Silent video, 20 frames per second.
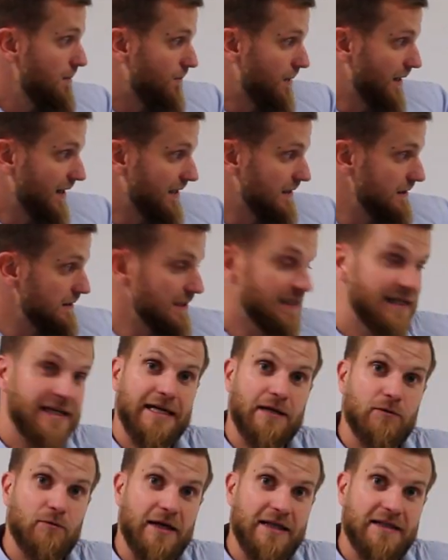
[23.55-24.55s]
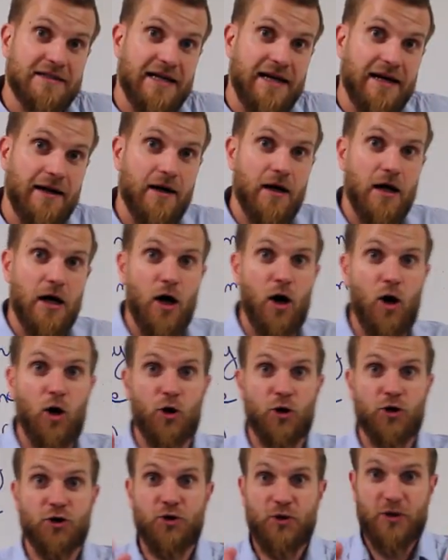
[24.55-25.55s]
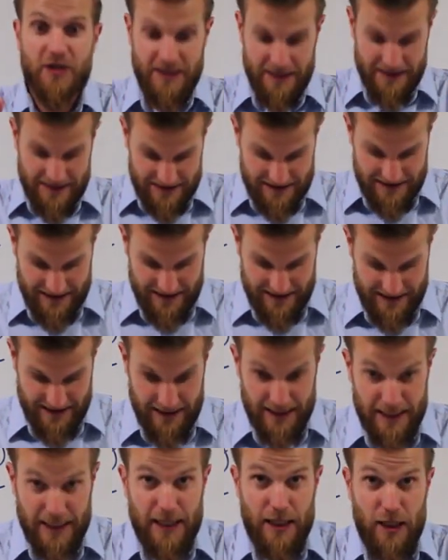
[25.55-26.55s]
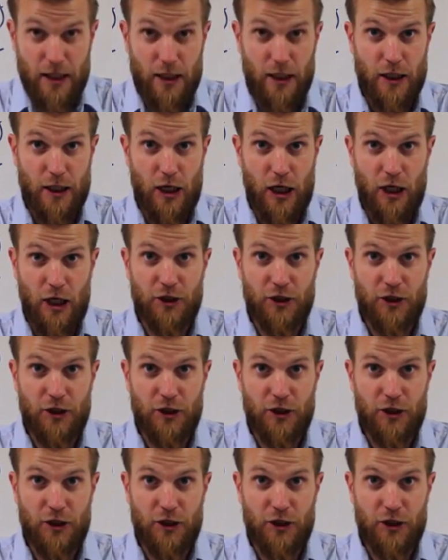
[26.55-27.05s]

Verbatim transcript: by clicking right there or you can click uh,